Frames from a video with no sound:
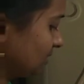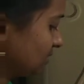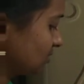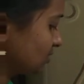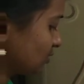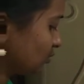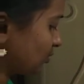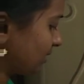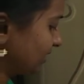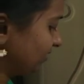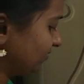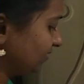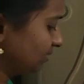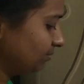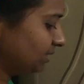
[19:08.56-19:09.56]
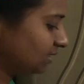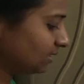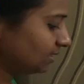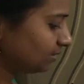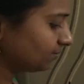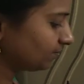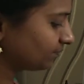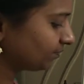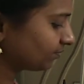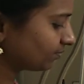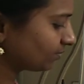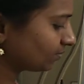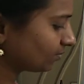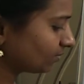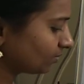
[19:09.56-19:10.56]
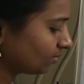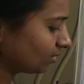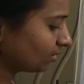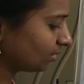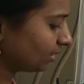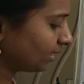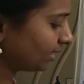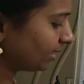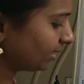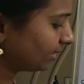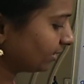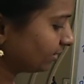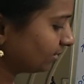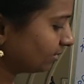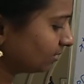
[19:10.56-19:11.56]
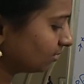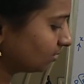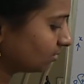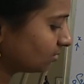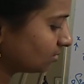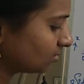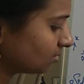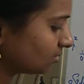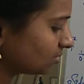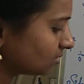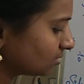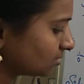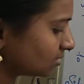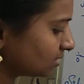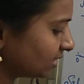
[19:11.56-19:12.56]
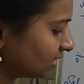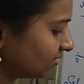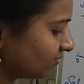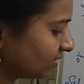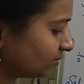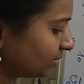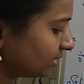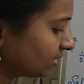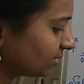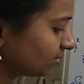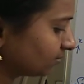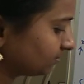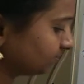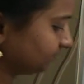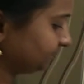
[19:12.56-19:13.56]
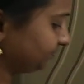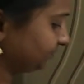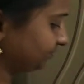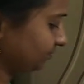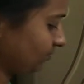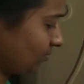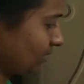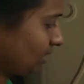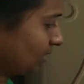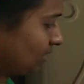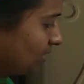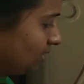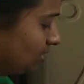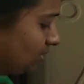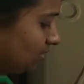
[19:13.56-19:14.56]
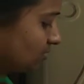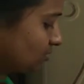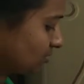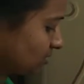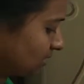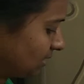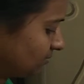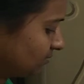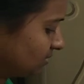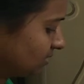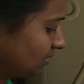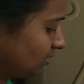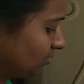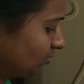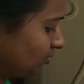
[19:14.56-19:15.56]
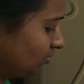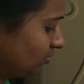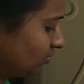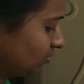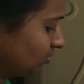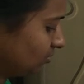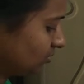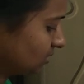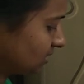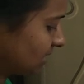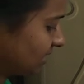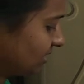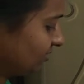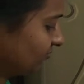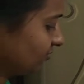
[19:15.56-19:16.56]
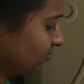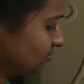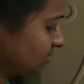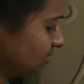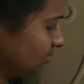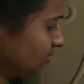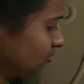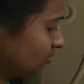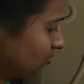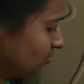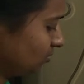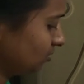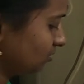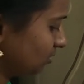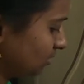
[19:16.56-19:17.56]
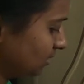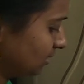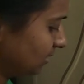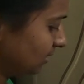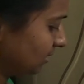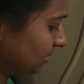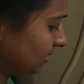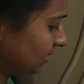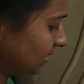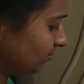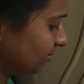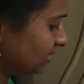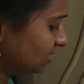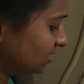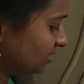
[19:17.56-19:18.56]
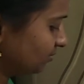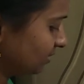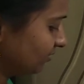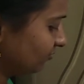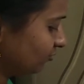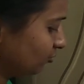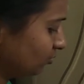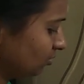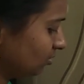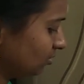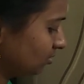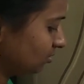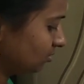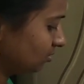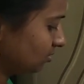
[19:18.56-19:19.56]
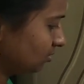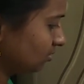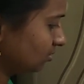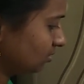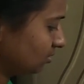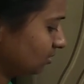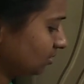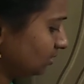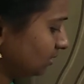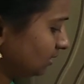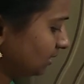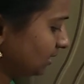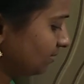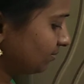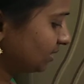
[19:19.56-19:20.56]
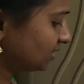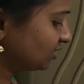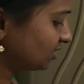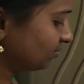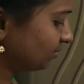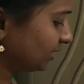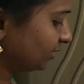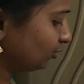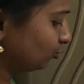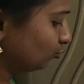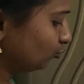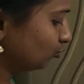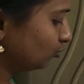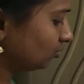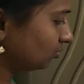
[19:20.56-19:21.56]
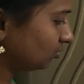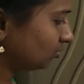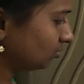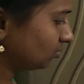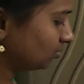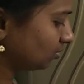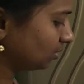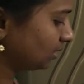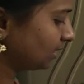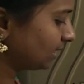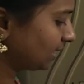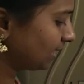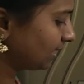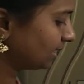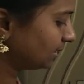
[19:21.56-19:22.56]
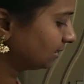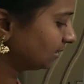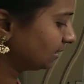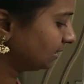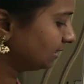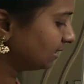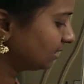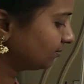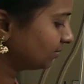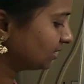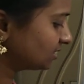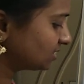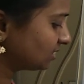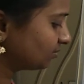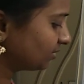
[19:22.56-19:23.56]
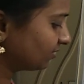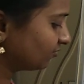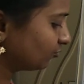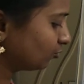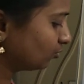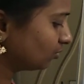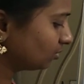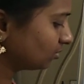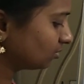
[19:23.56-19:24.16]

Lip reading: So Y will be there and Z will be there. So same 0, starting from 0, lambda g by 4, lambda g by 2, 3 lambda g by 4